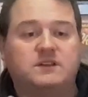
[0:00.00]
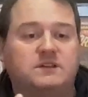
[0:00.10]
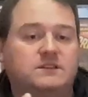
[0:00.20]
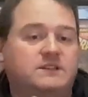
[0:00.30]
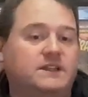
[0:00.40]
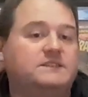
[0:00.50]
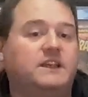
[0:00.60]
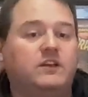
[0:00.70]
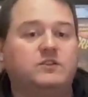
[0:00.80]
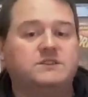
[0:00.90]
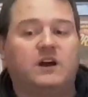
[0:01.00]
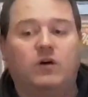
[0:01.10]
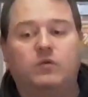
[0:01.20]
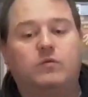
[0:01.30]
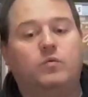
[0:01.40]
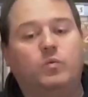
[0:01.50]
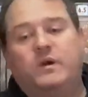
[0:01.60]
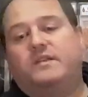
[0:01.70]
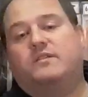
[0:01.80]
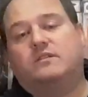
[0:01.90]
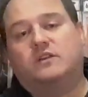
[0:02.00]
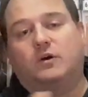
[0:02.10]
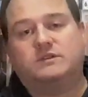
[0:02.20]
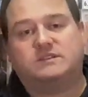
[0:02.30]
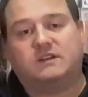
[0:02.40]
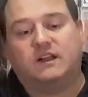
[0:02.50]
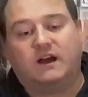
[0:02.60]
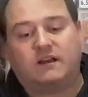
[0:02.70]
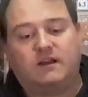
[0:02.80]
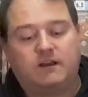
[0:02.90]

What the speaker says: that DC could tell with Lois and Clark.